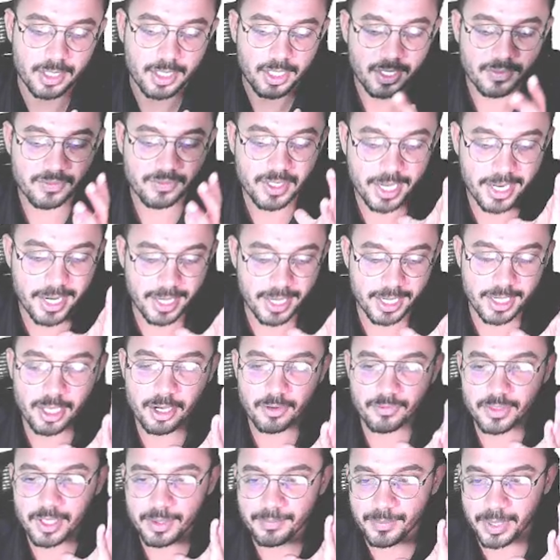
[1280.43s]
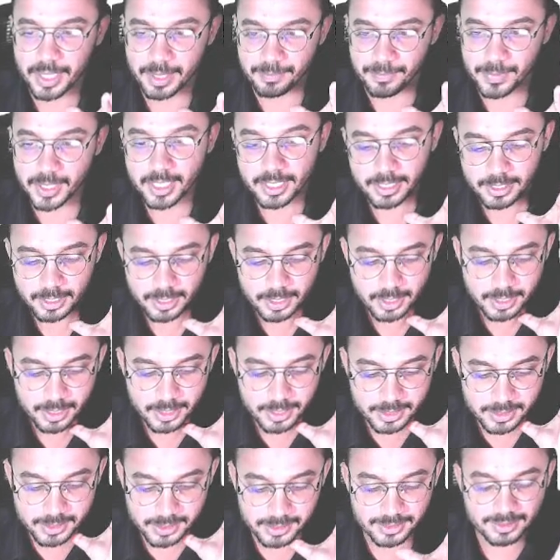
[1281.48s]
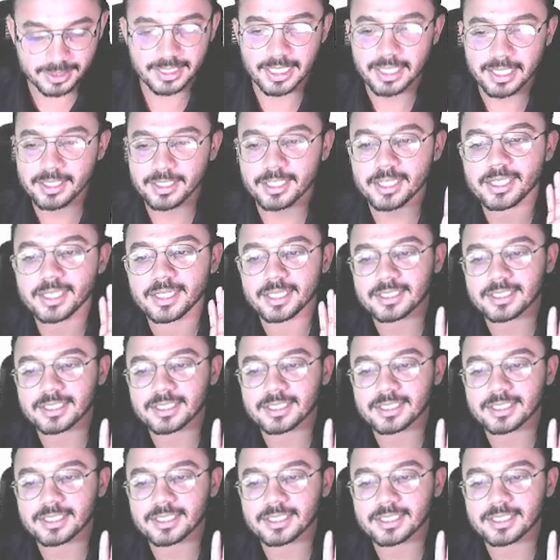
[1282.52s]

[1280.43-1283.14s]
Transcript: If the head of the baby is stuck in a